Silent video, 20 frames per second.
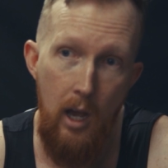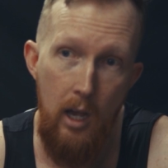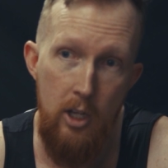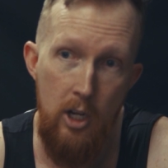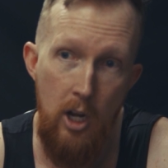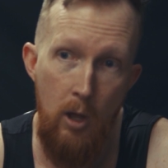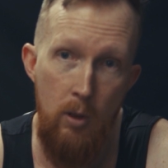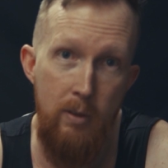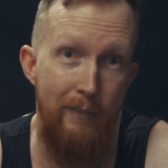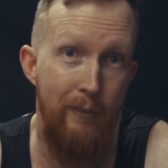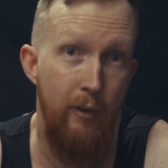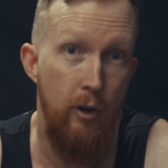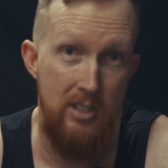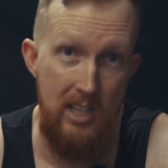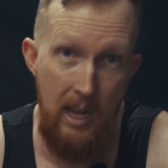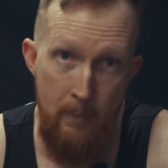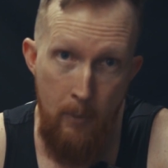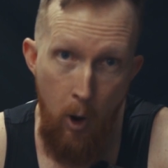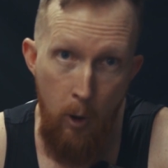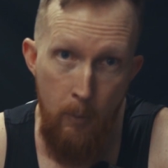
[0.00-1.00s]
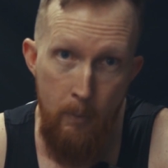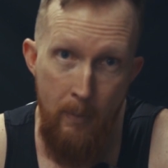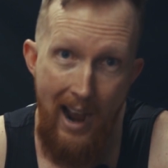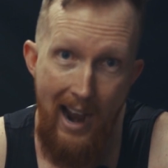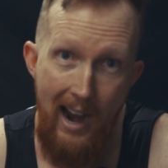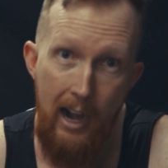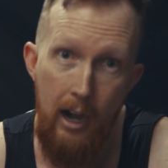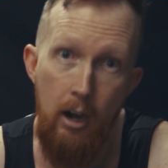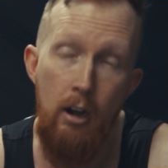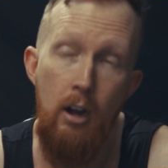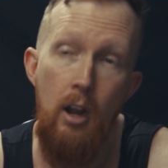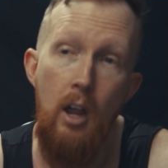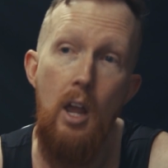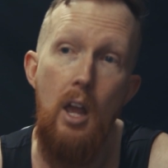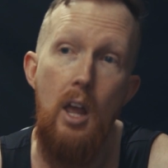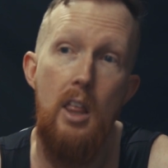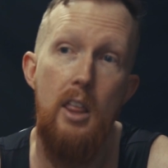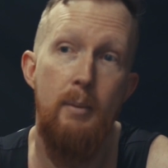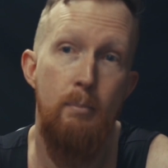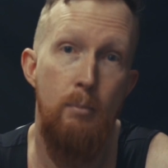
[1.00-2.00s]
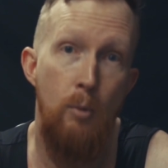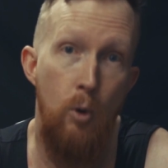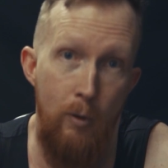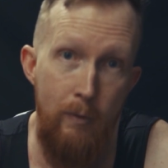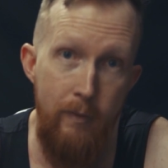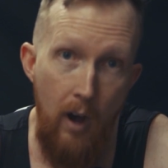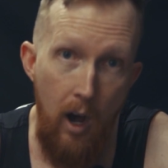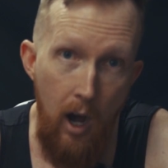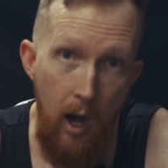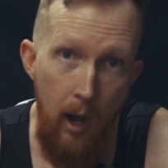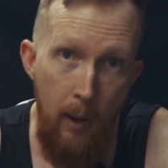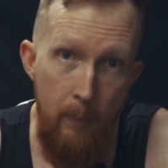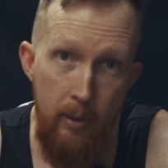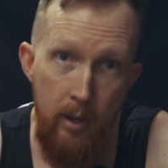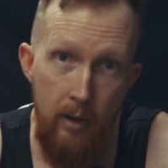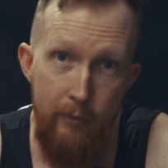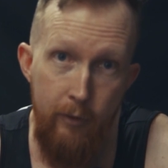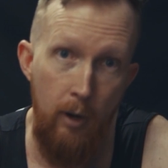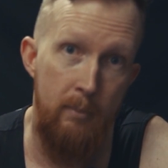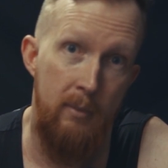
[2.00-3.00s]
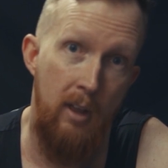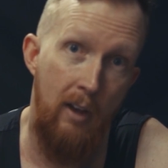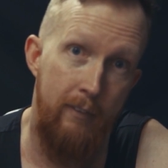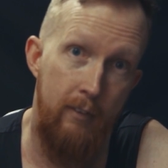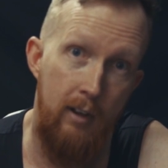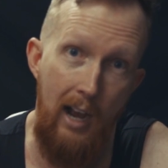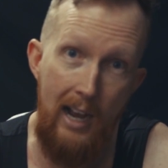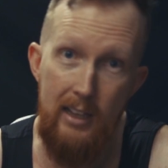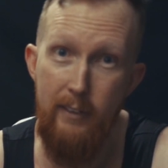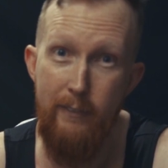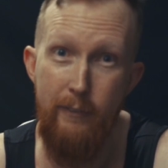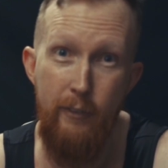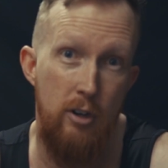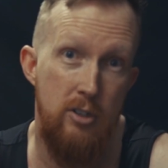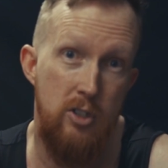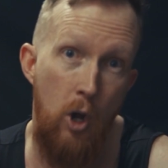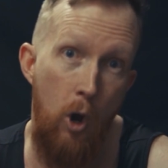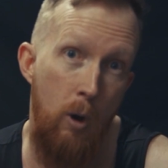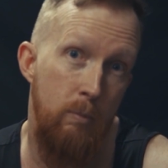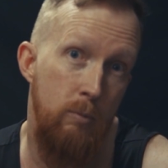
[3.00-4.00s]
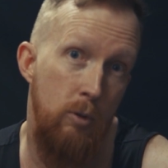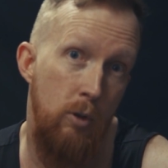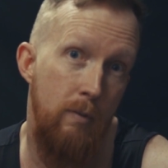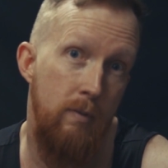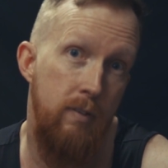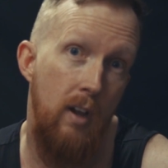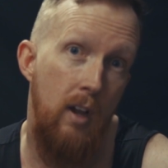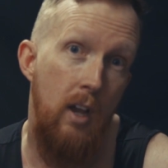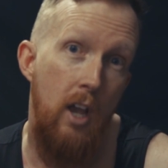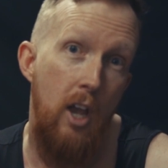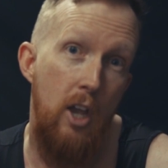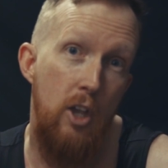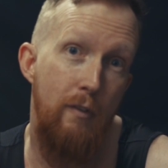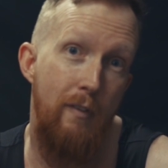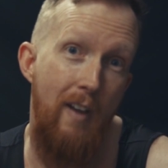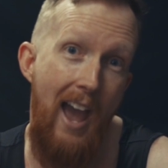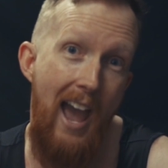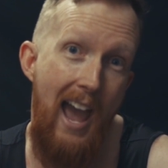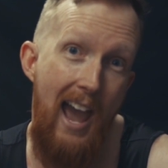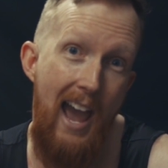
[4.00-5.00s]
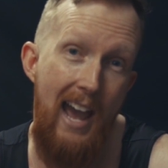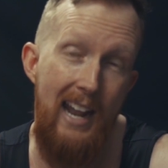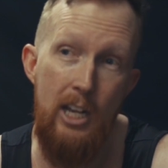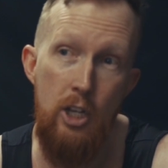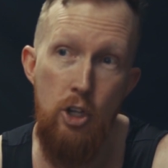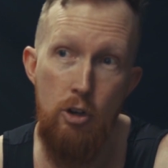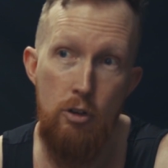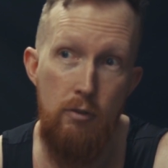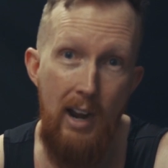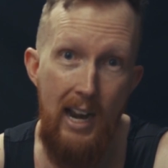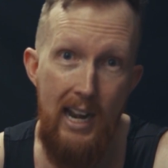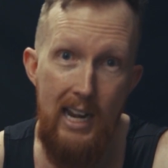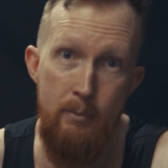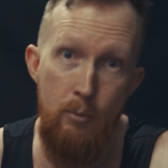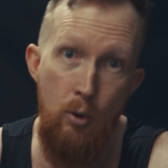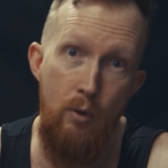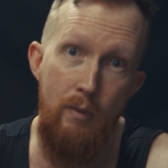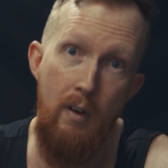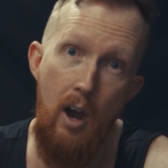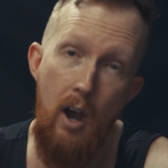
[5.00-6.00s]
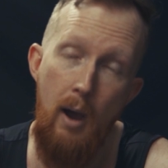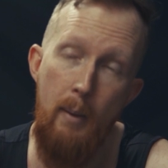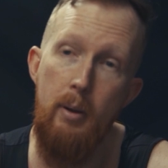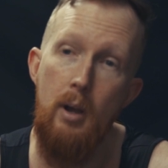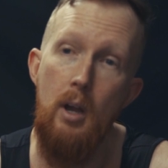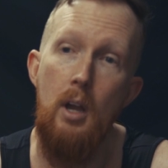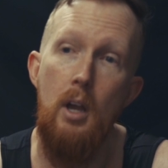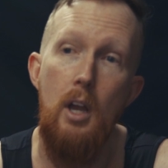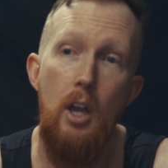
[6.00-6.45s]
you know, the first time home buyer, the move up from the first home you've had and you're ready to move up,